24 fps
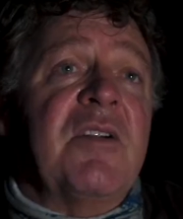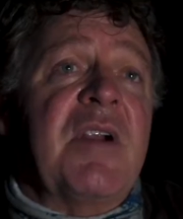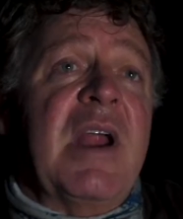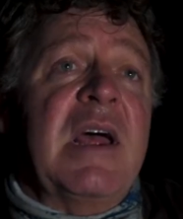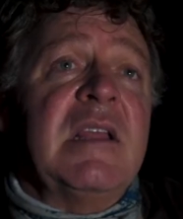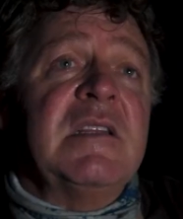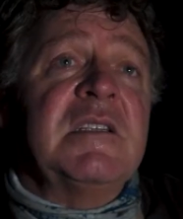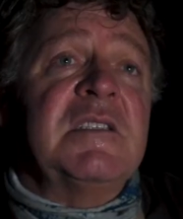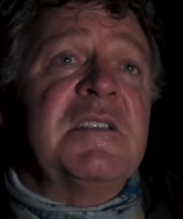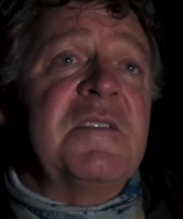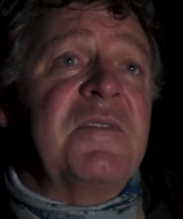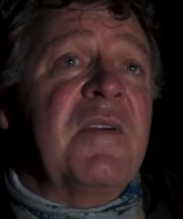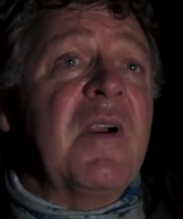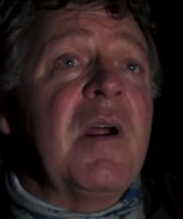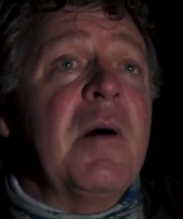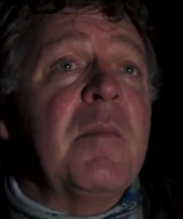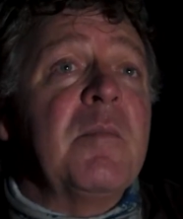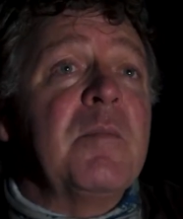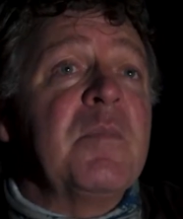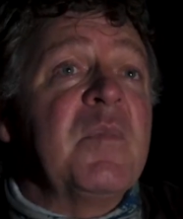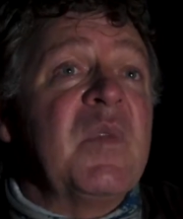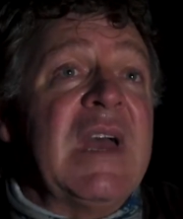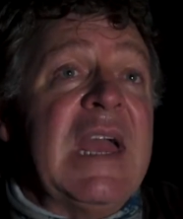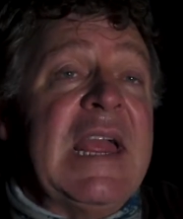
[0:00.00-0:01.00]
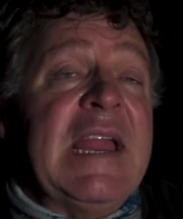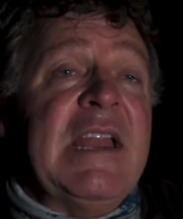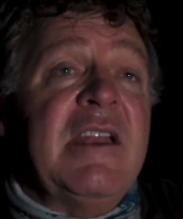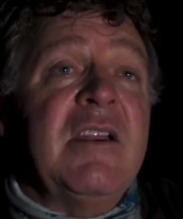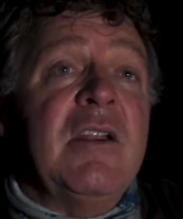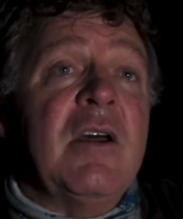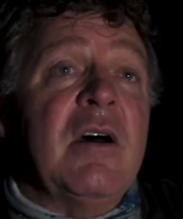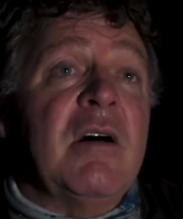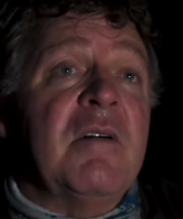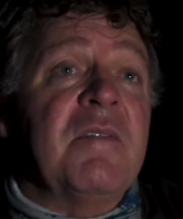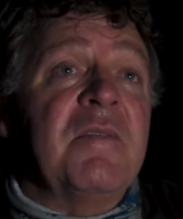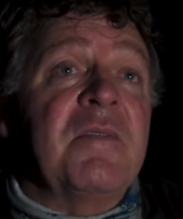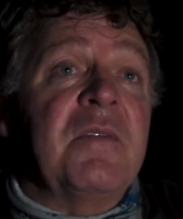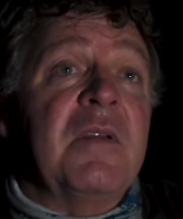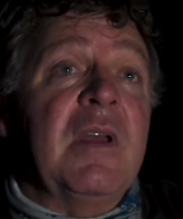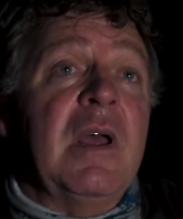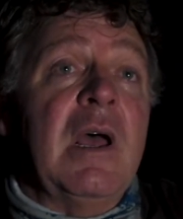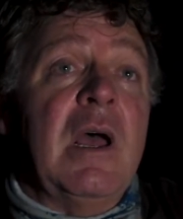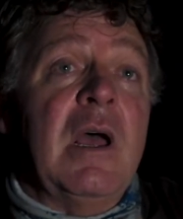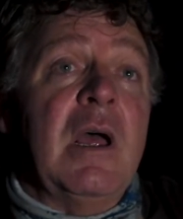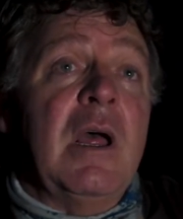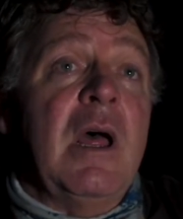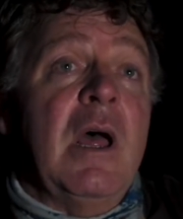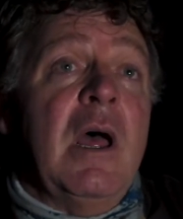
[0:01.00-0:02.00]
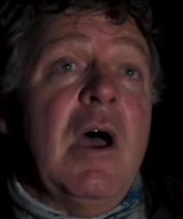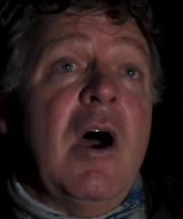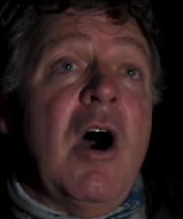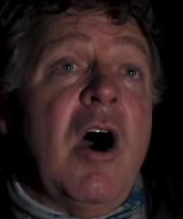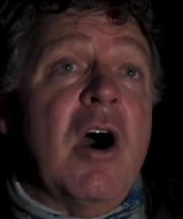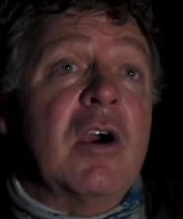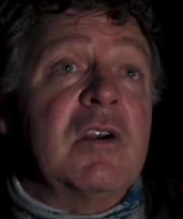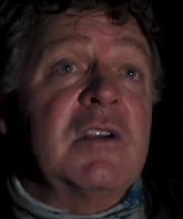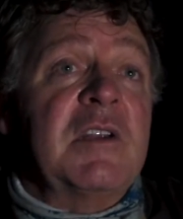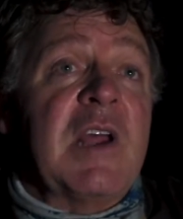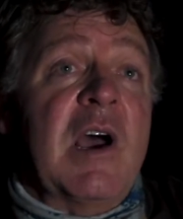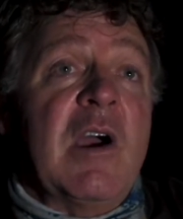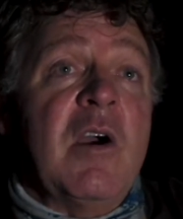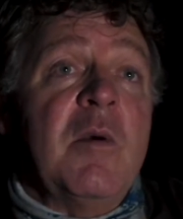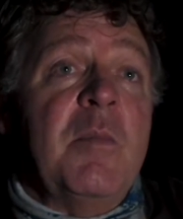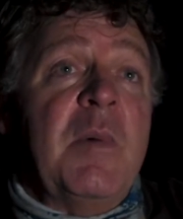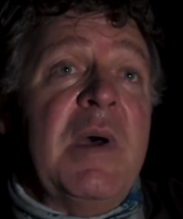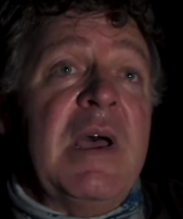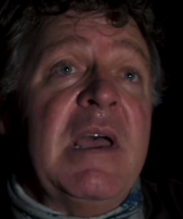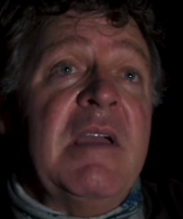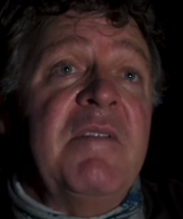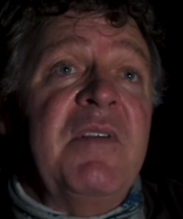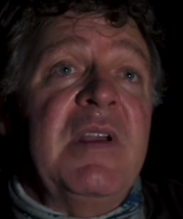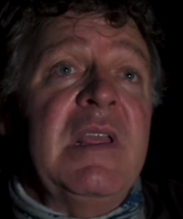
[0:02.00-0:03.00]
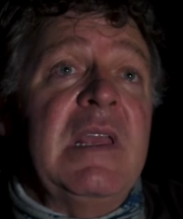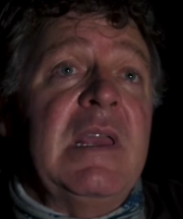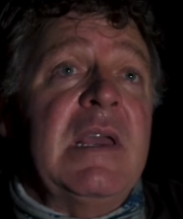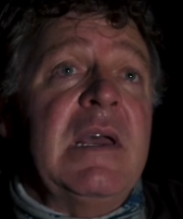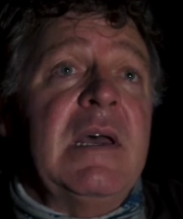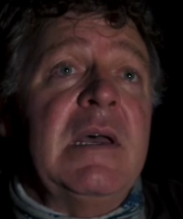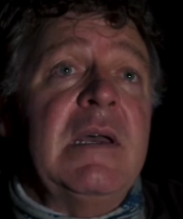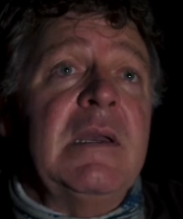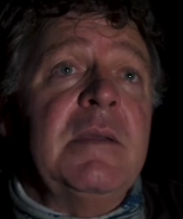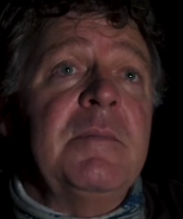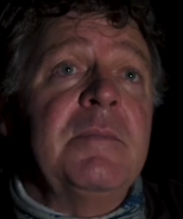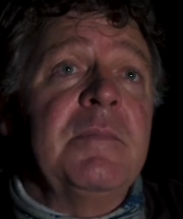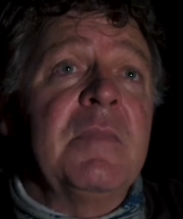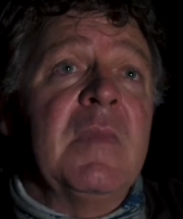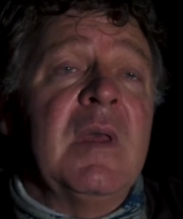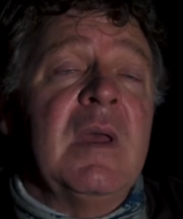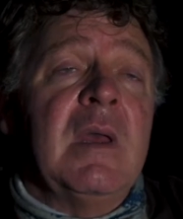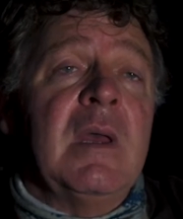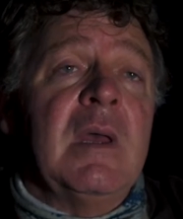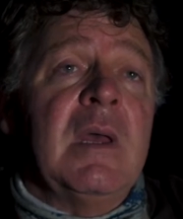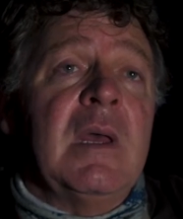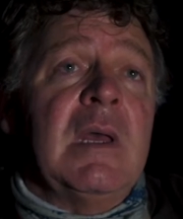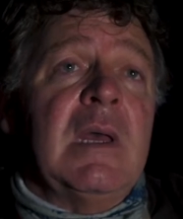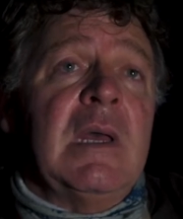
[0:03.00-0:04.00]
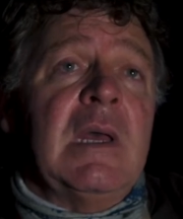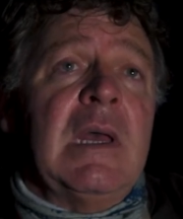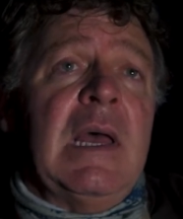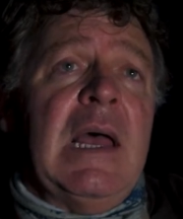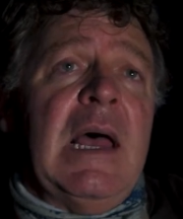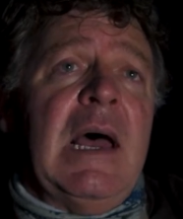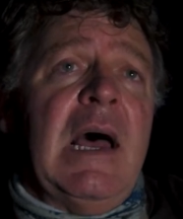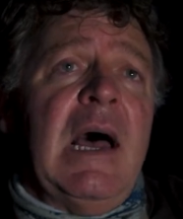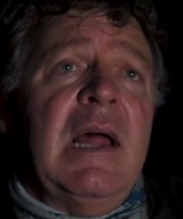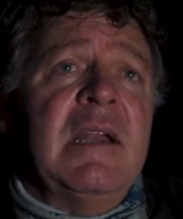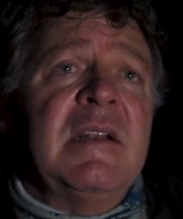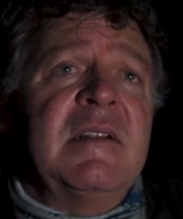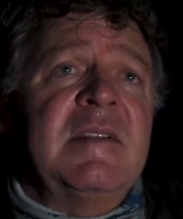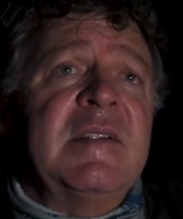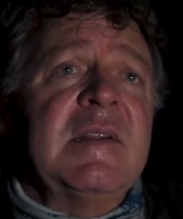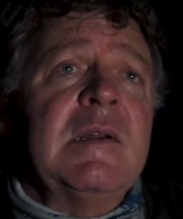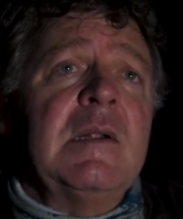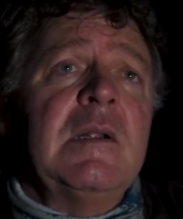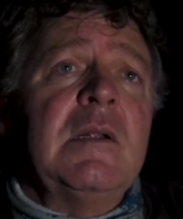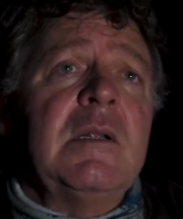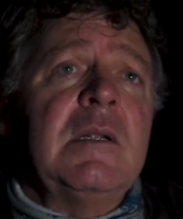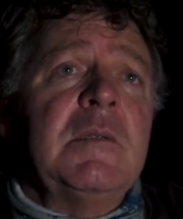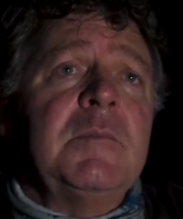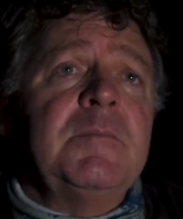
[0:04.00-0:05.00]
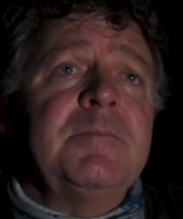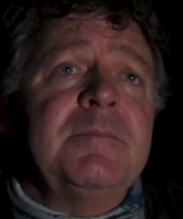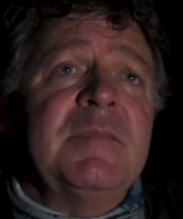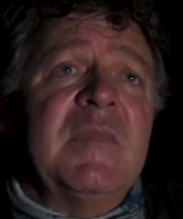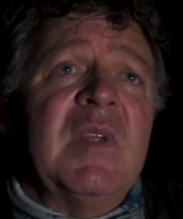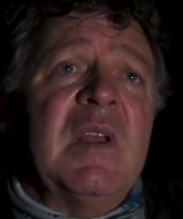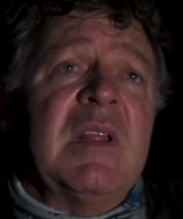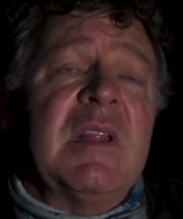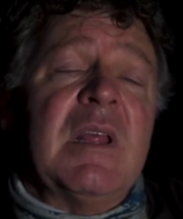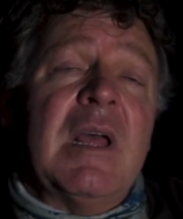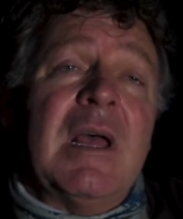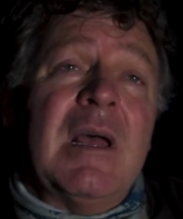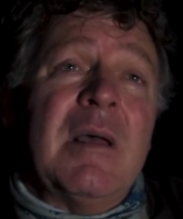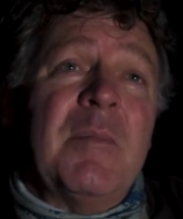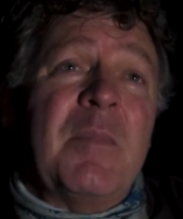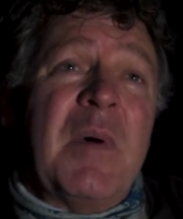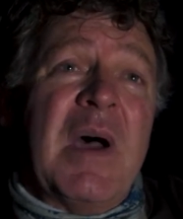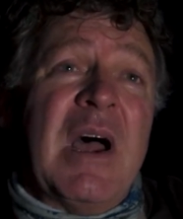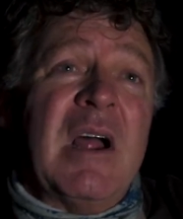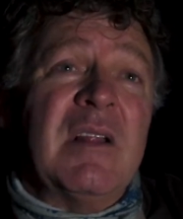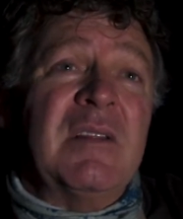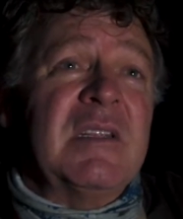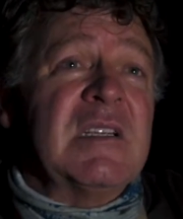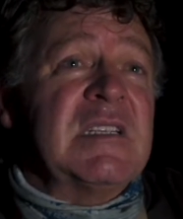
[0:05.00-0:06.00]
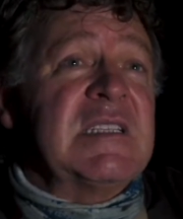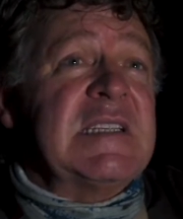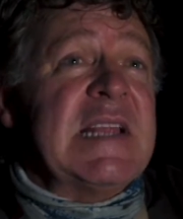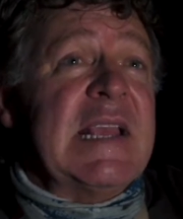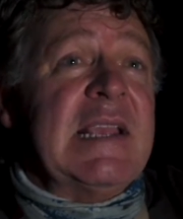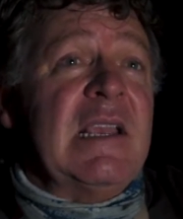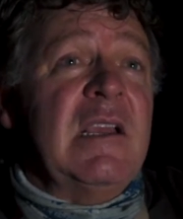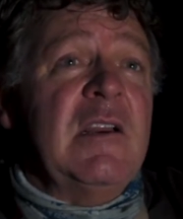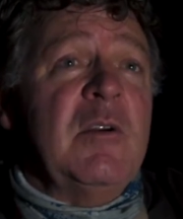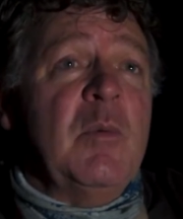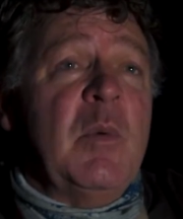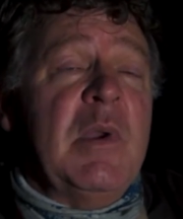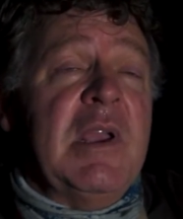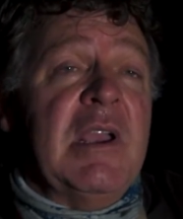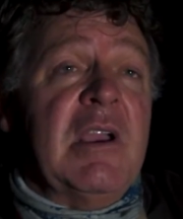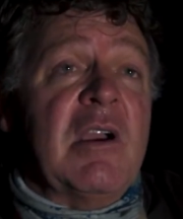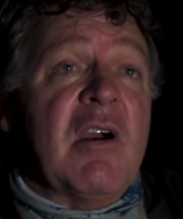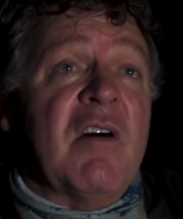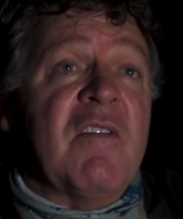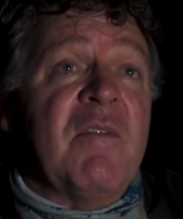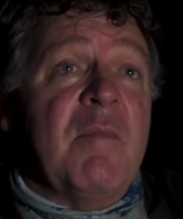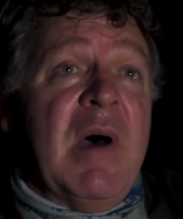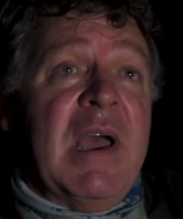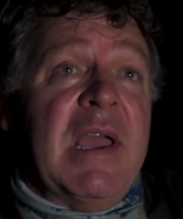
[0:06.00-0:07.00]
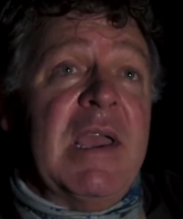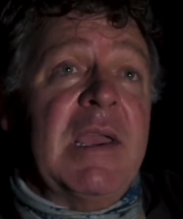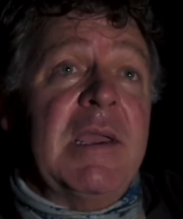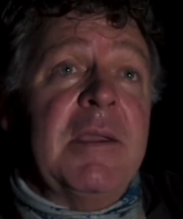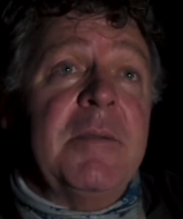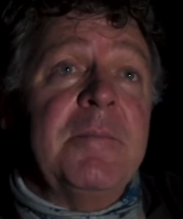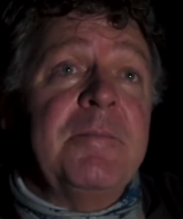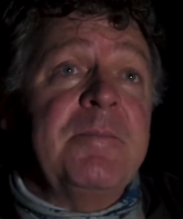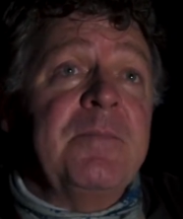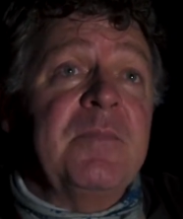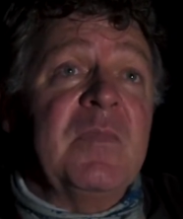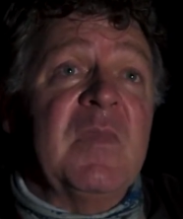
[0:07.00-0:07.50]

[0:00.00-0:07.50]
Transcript: runs from the end of October every year until about the second week of May.